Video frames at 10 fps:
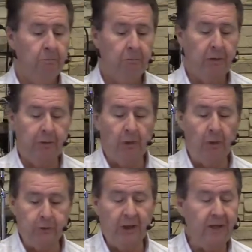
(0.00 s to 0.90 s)
But
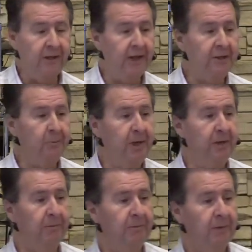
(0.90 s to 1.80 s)
those like these
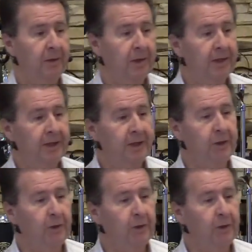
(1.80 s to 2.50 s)
men continued